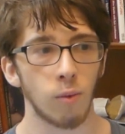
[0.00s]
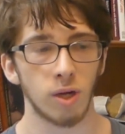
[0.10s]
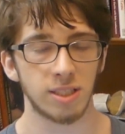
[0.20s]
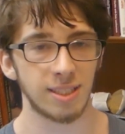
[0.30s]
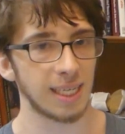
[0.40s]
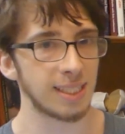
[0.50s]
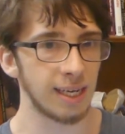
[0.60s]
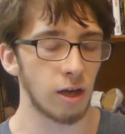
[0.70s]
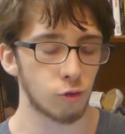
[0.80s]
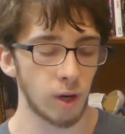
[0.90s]
He won
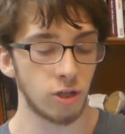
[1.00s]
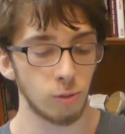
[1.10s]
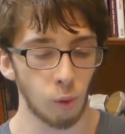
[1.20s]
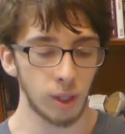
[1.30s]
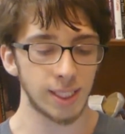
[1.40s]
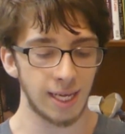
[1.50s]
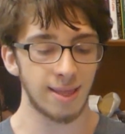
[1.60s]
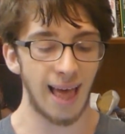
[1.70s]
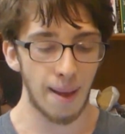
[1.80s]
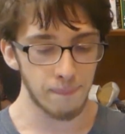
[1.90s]
16 out of 22 points
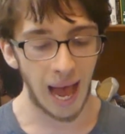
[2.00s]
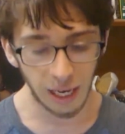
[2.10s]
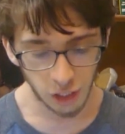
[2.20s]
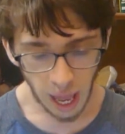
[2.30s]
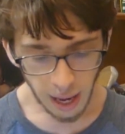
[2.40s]
in that match.